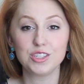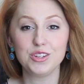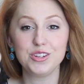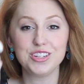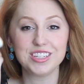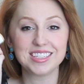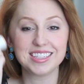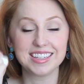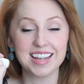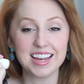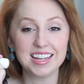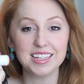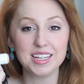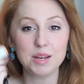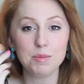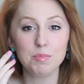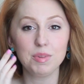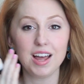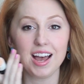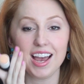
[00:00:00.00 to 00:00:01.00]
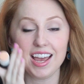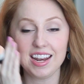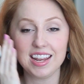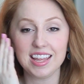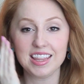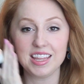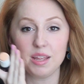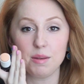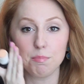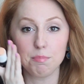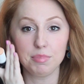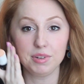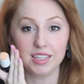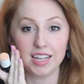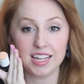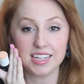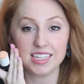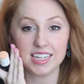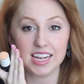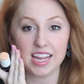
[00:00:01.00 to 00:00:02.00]
So just lightly apply it and then
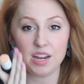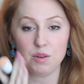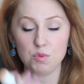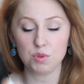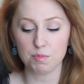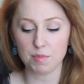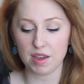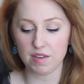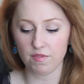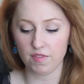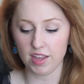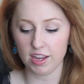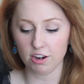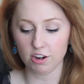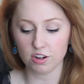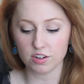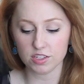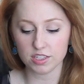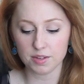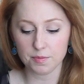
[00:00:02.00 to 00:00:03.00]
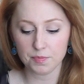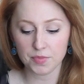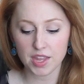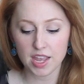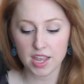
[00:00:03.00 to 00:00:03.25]
blend it in with my fingers.